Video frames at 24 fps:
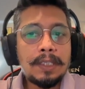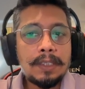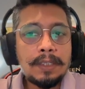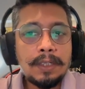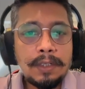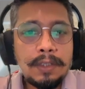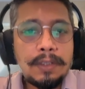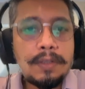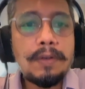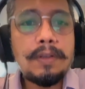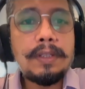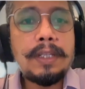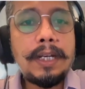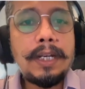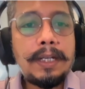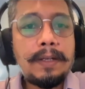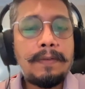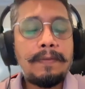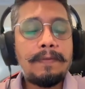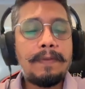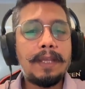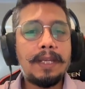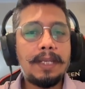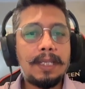Show that
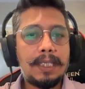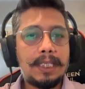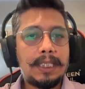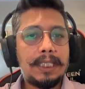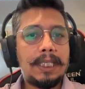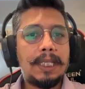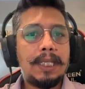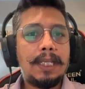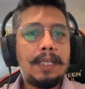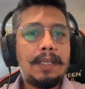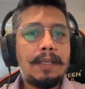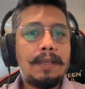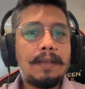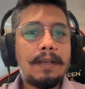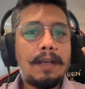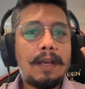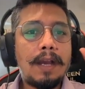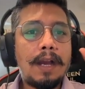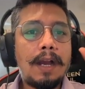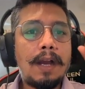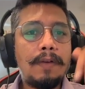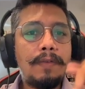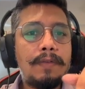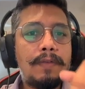very easily.
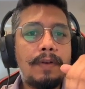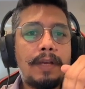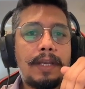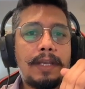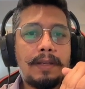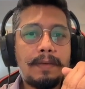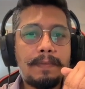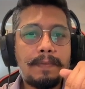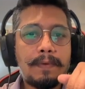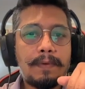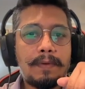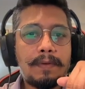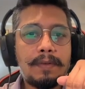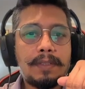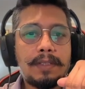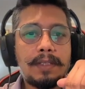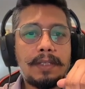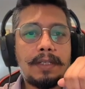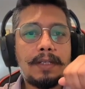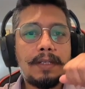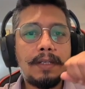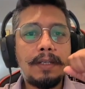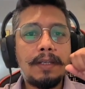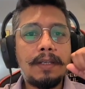How do I approach
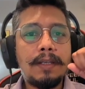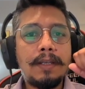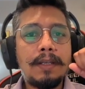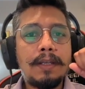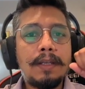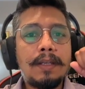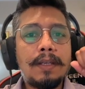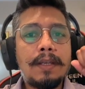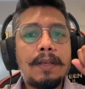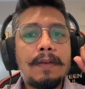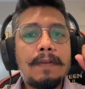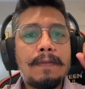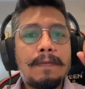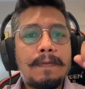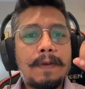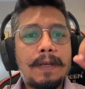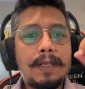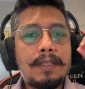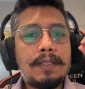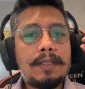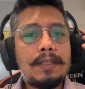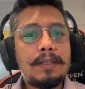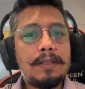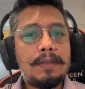it?
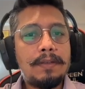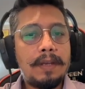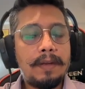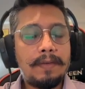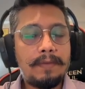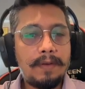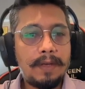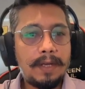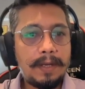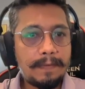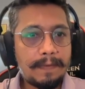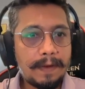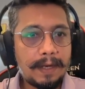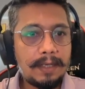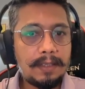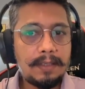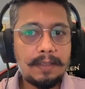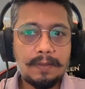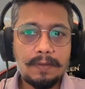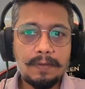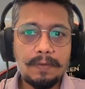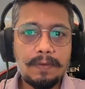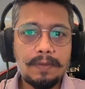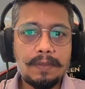First, you have to define the
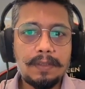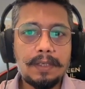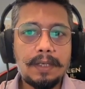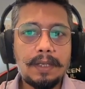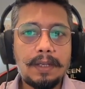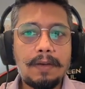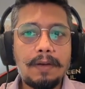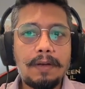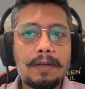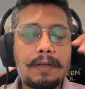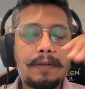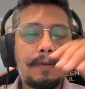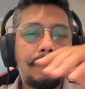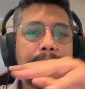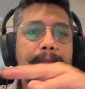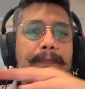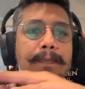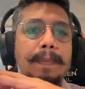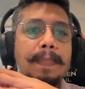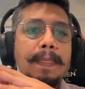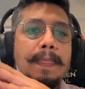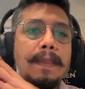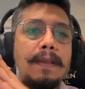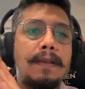source record,
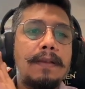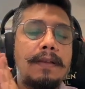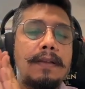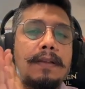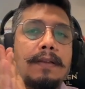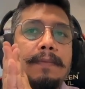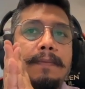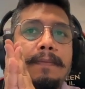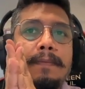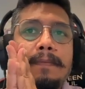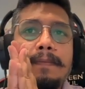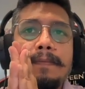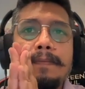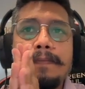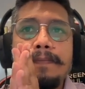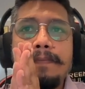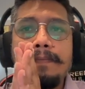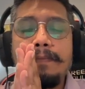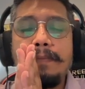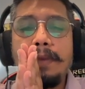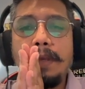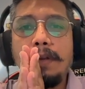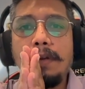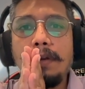
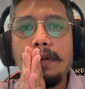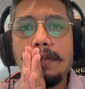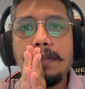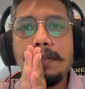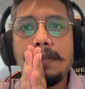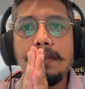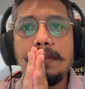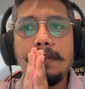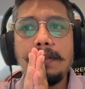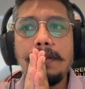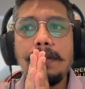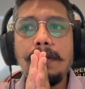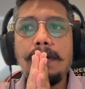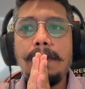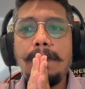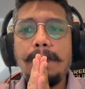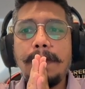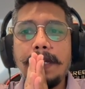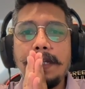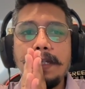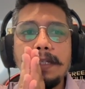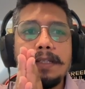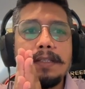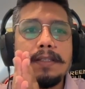because
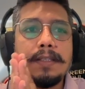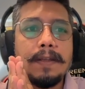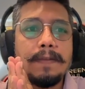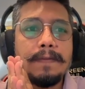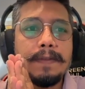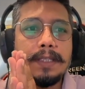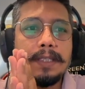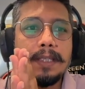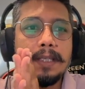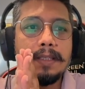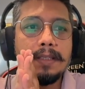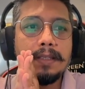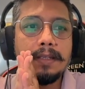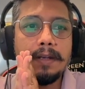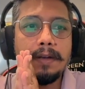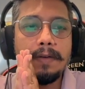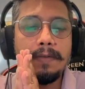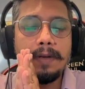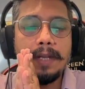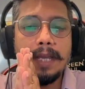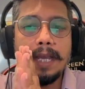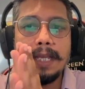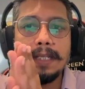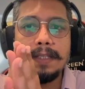financial services
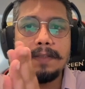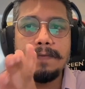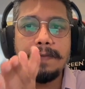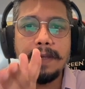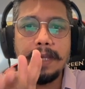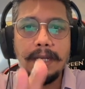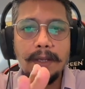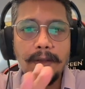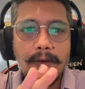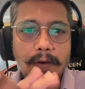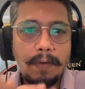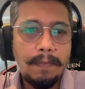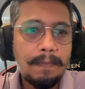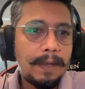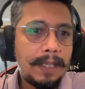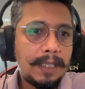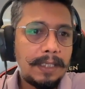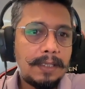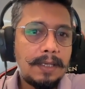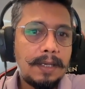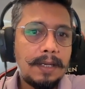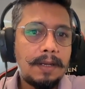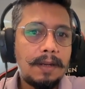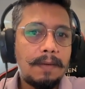cloud has a very
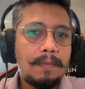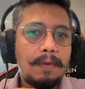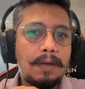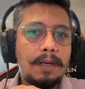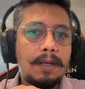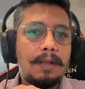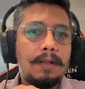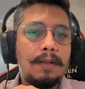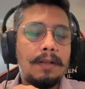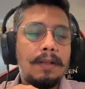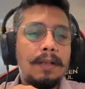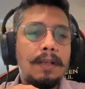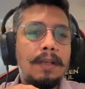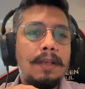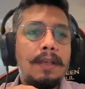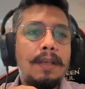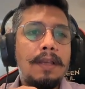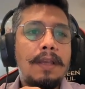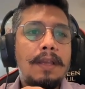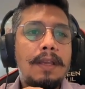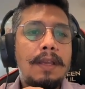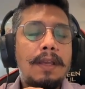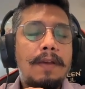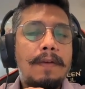complex data model.
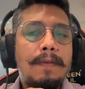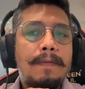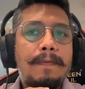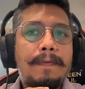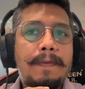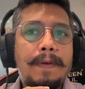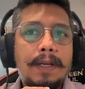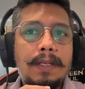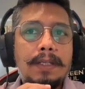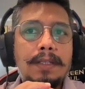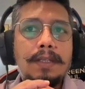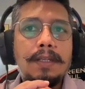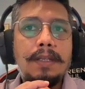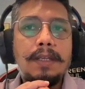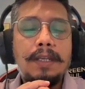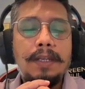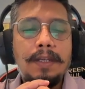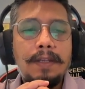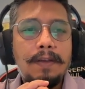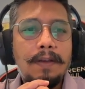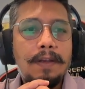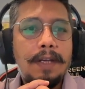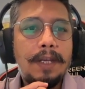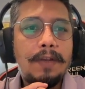First, in
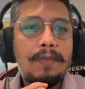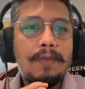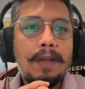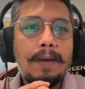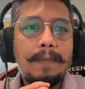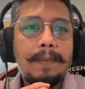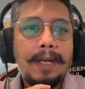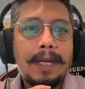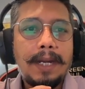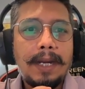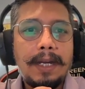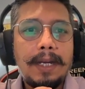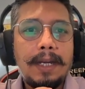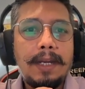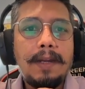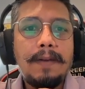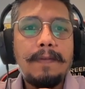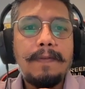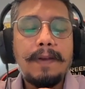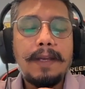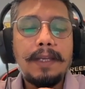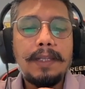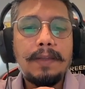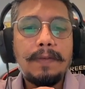your requirement,
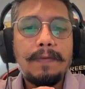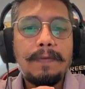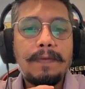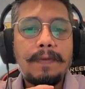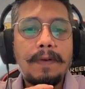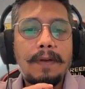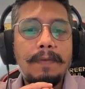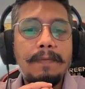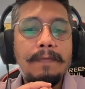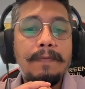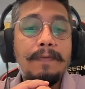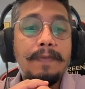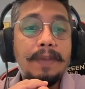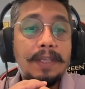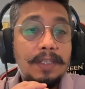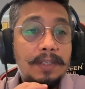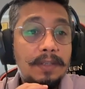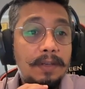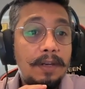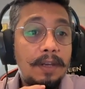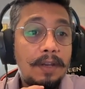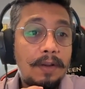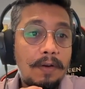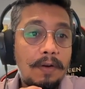identify the from which
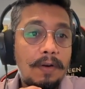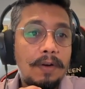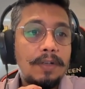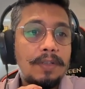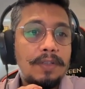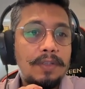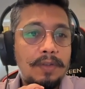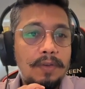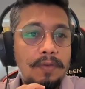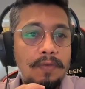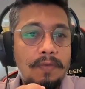records you